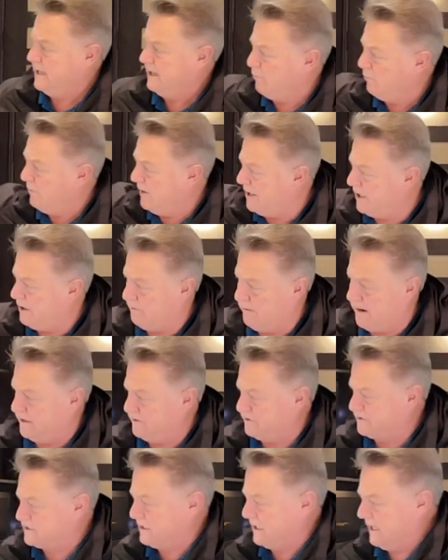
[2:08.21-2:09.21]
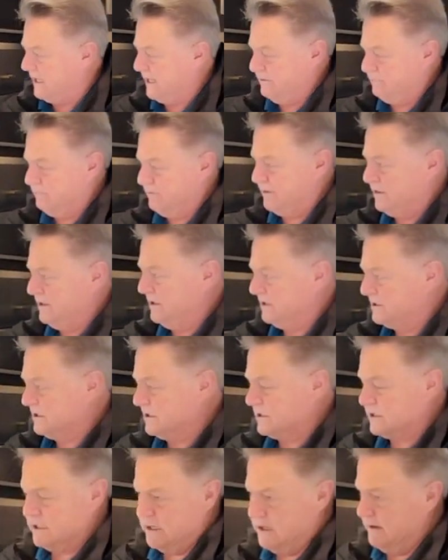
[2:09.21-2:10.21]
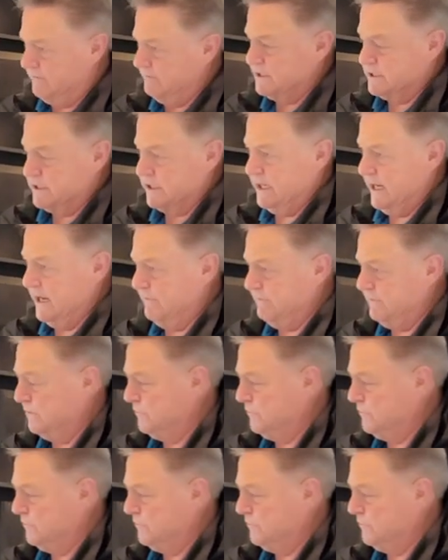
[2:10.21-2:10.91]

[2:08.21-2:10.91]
Window outside with this is going to obviously have the